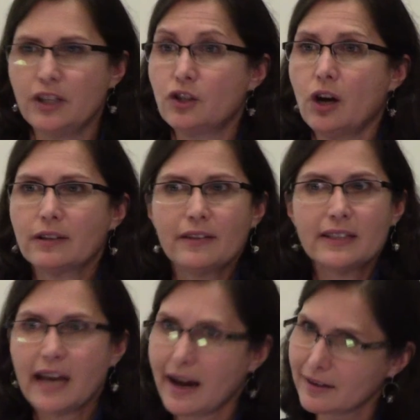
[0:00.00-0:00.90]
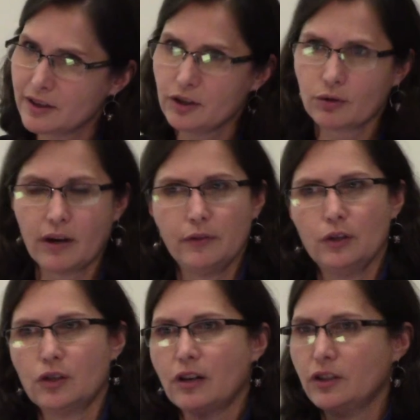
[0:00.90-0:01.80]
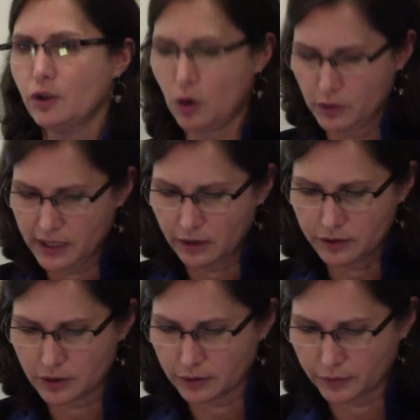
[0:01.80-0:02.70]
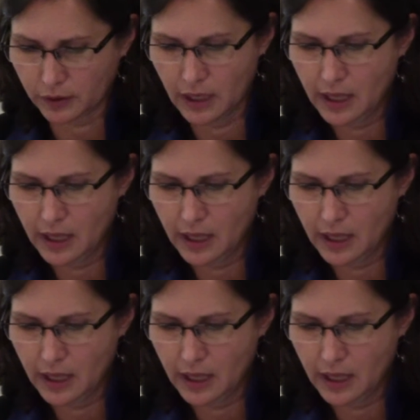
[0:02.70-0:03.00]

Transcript: You talk to the taxi driver. You talk to your hotel server,